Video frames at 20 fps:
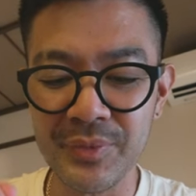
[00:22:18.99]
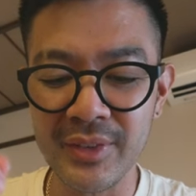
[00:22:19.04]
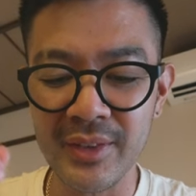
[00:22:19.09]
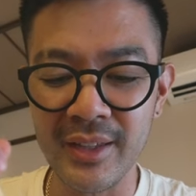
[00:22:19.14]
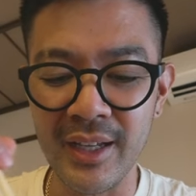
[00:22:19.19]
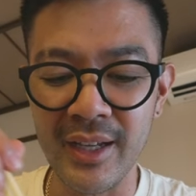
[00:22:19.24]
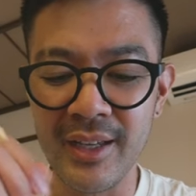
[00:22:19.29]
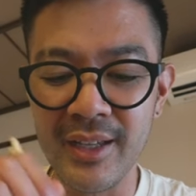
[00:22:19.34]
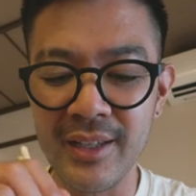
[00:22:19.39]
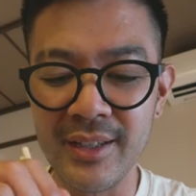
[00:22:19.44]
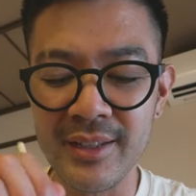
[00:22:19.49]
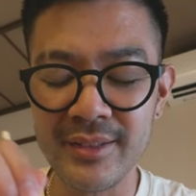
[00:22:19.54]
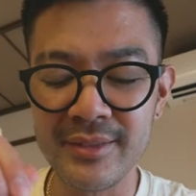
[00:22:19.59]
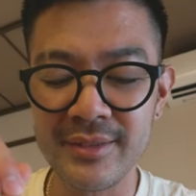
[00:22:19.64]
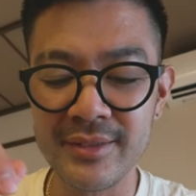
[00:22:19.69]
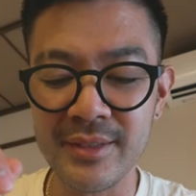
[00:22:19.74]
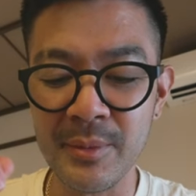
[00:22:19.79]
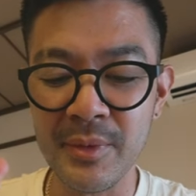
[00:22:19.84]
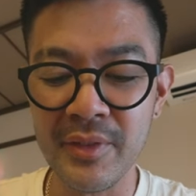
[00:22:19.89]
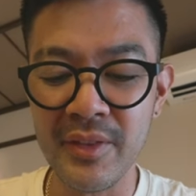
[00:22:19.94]
Like,
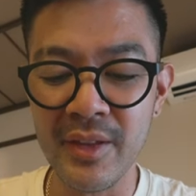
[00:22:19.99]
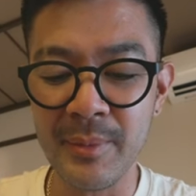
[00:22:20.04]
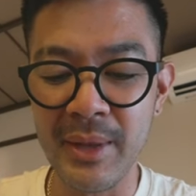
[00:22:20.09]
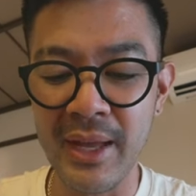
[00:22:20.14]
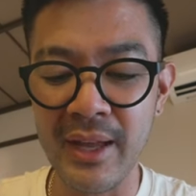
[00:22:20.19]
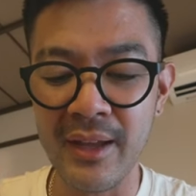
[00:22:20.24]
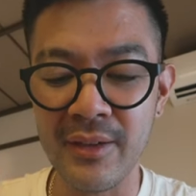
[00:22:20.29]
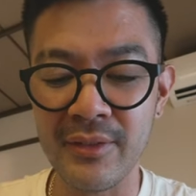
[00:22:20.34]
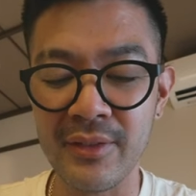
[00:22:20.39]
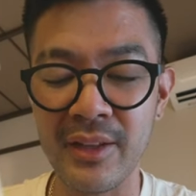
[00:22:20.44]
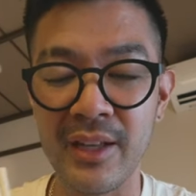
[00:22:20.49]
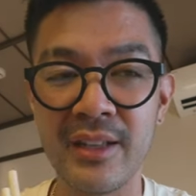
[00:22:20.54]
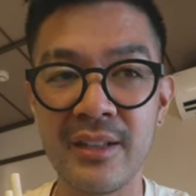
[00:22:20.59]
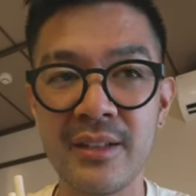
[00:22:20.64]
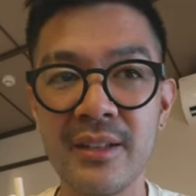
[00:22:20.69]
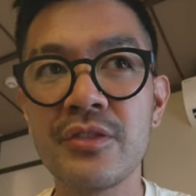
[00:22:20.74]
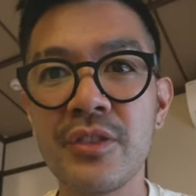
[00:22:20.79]
some of them have, like,